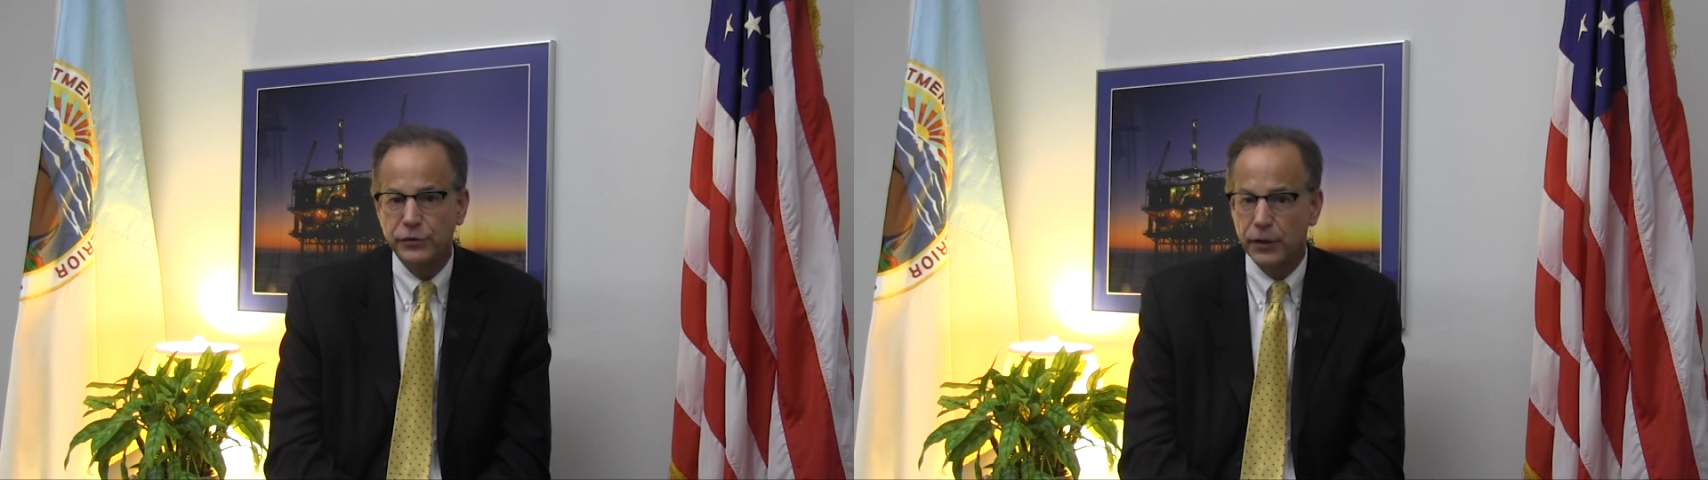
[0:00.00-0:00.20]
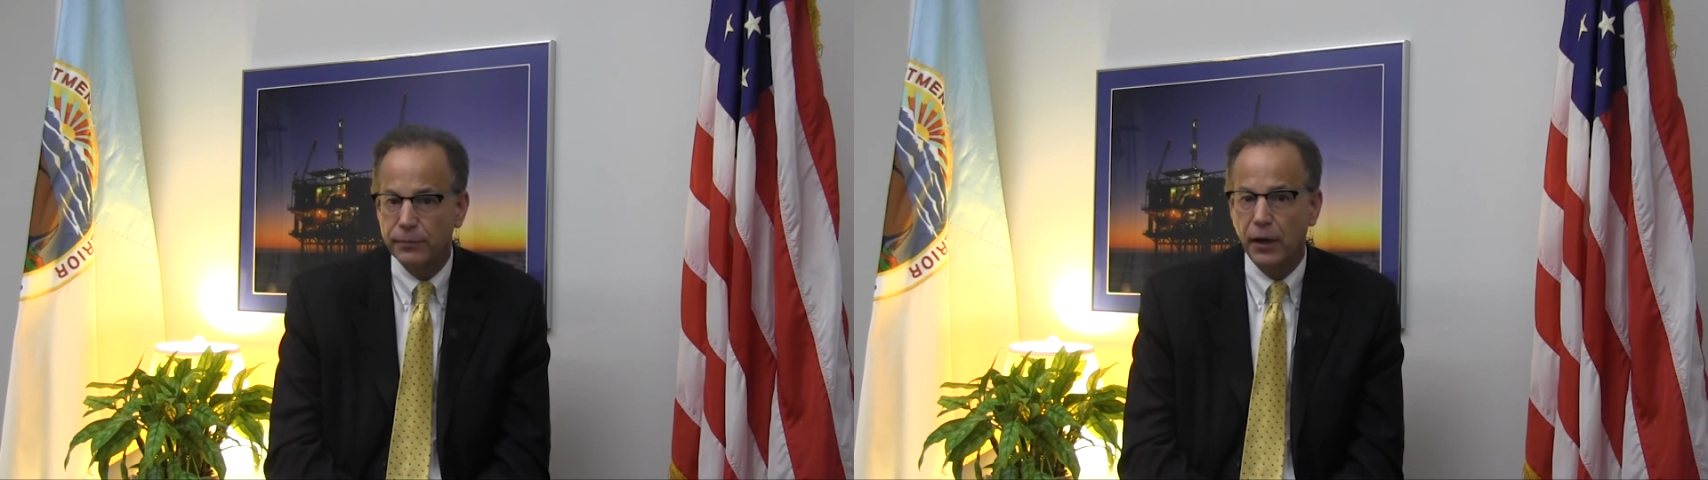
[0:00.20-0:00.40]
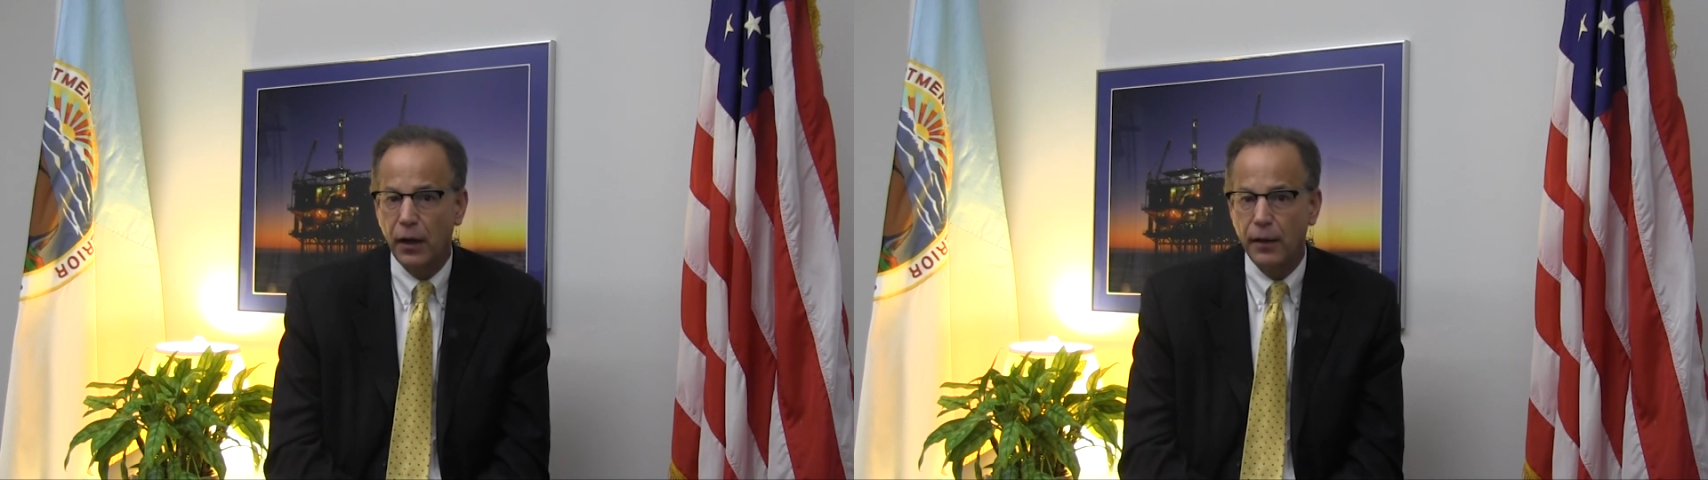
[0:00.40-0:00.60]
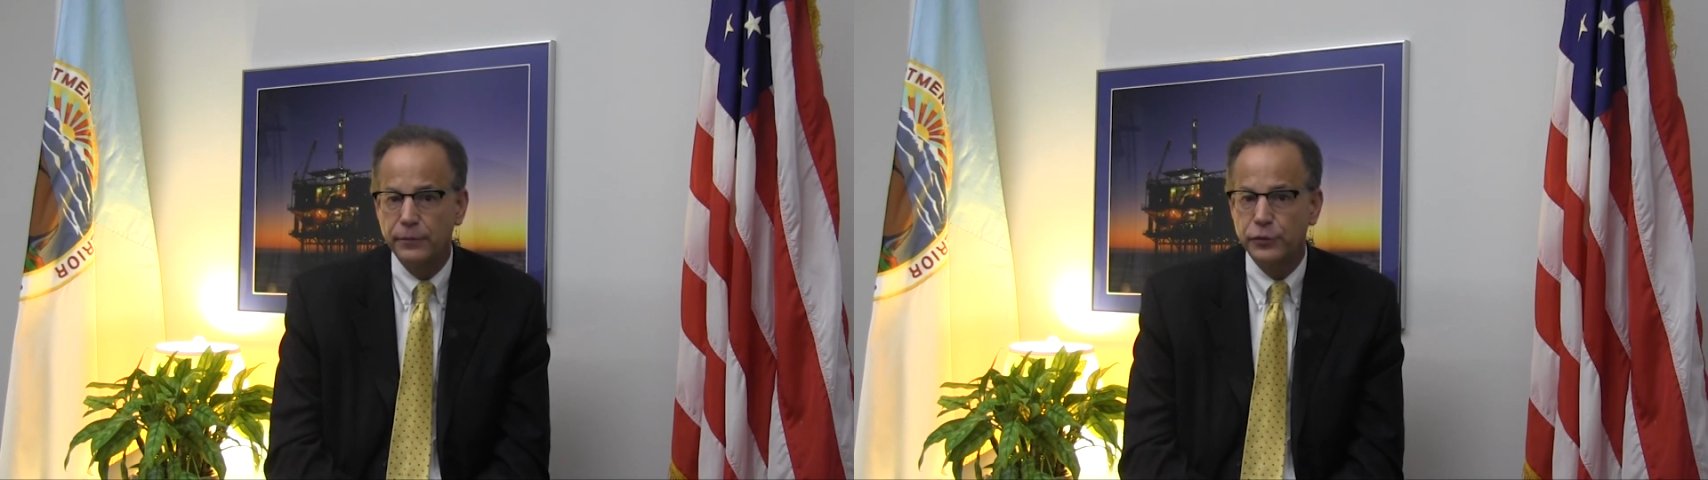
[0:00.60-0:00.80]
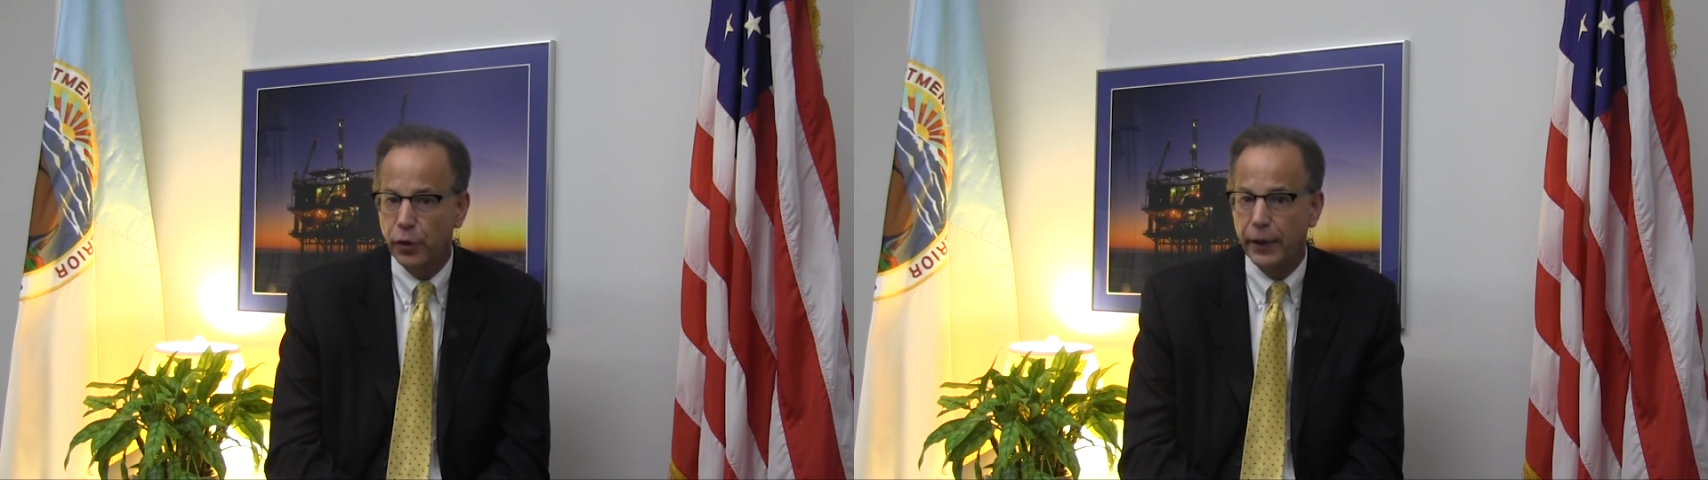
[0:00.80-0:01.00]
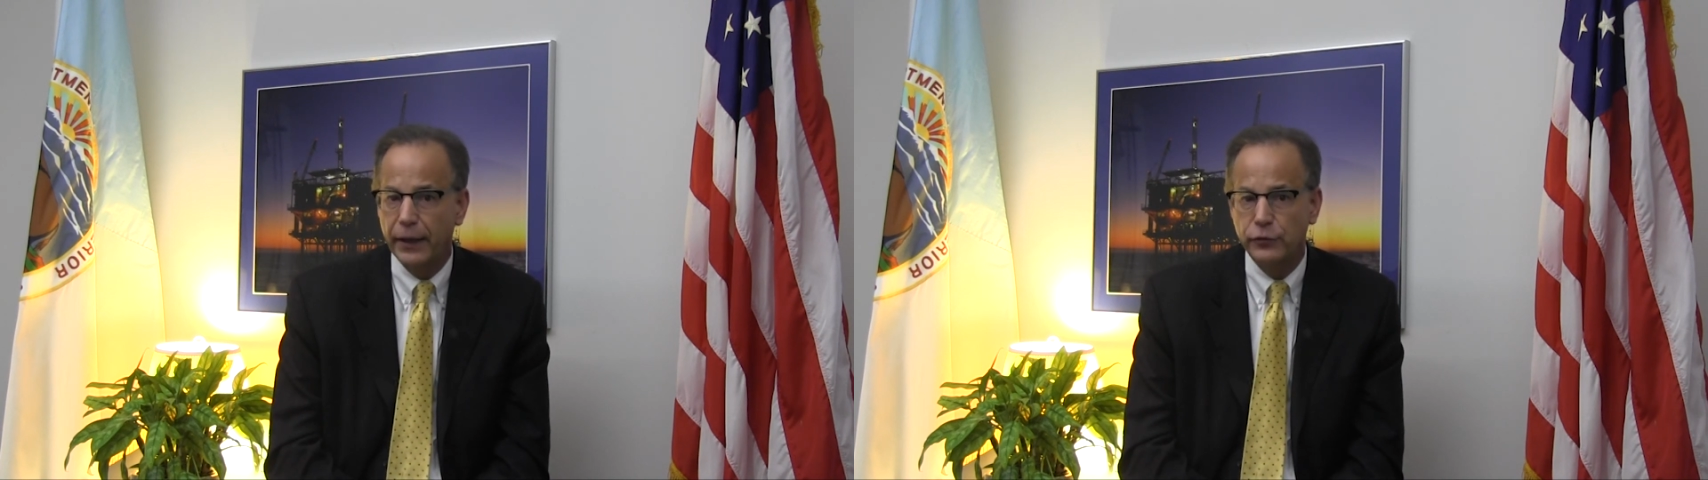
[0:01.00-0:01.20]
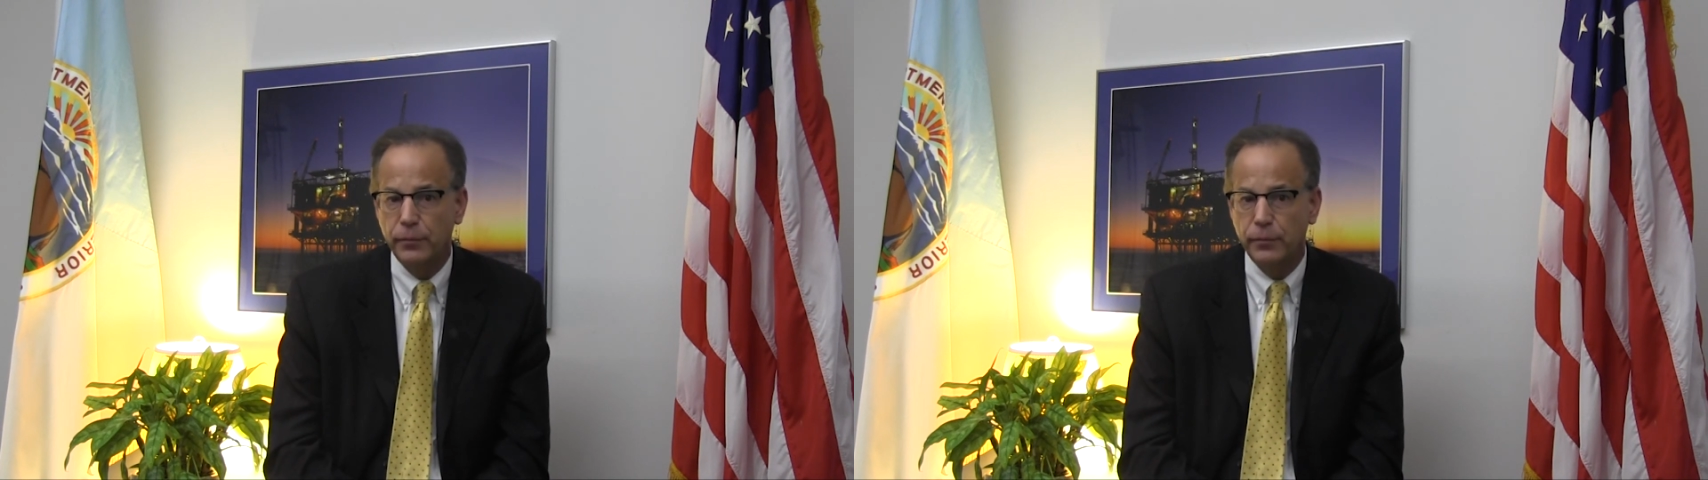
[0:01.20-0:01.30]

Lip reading: sometimes turn out